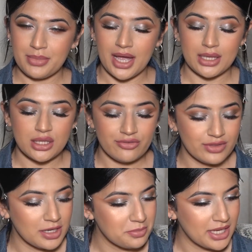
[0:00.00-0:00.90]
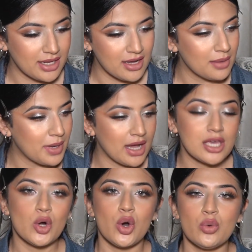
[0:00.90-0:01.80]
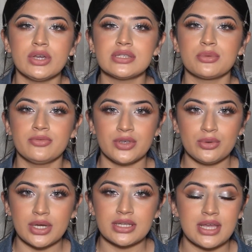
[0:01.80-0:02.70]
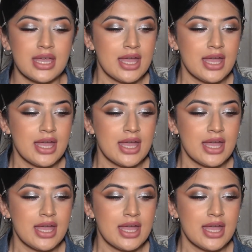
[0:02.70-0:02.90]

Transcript: I love their makeup. I always review it